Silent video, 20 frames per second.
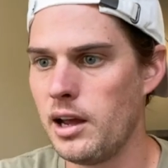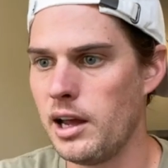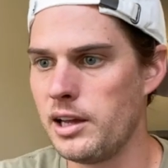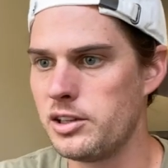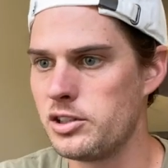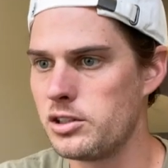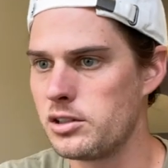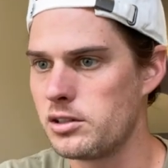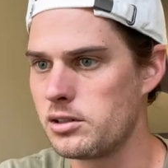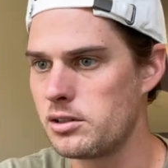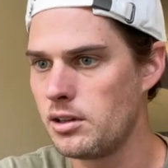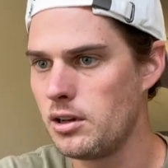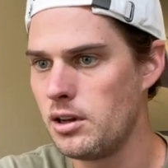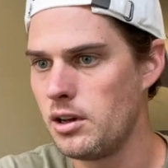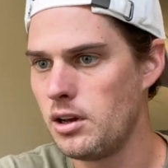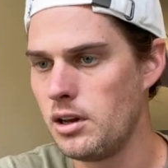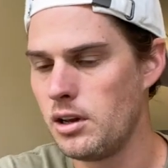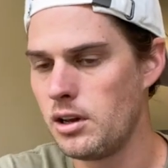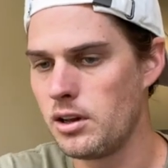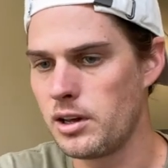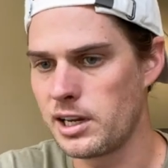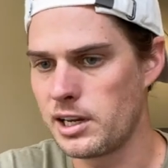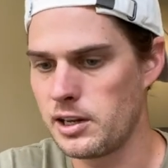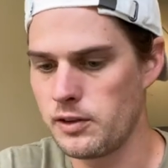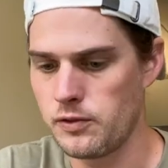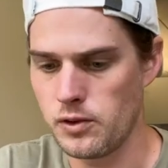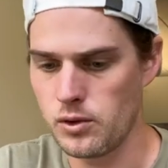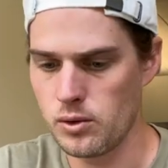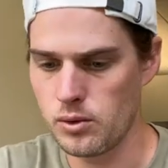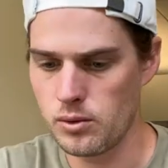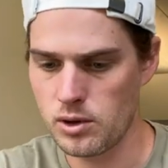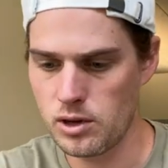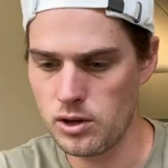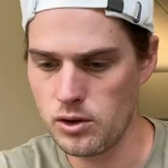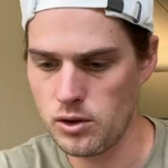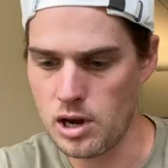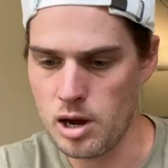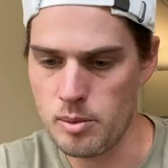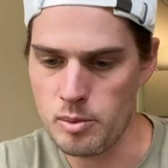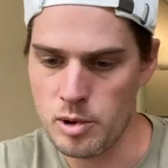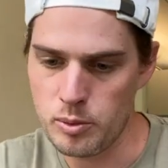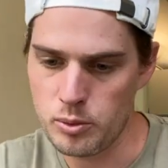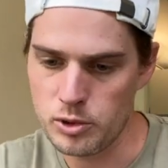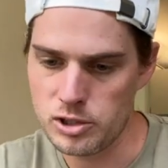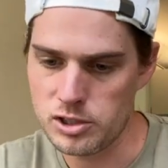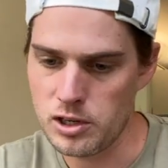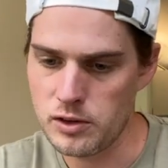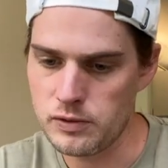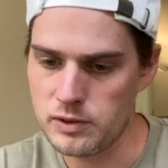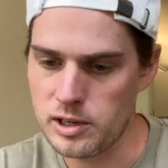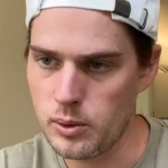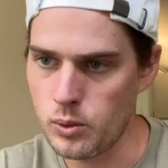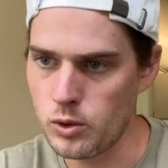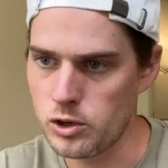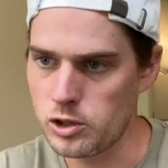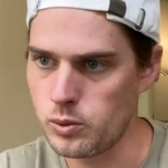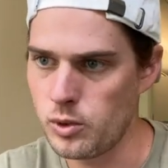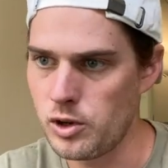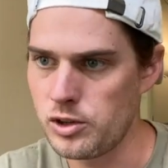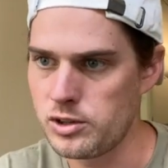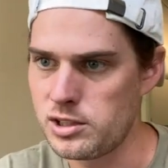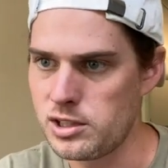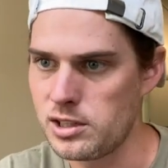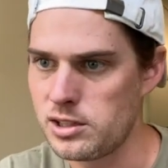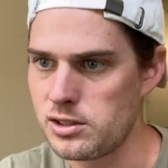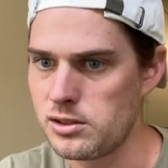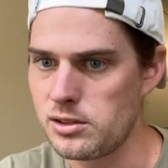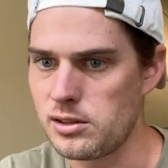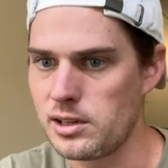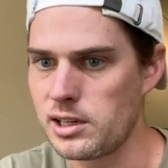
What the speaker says: and just like if you come up with stuff that works well in Sicily,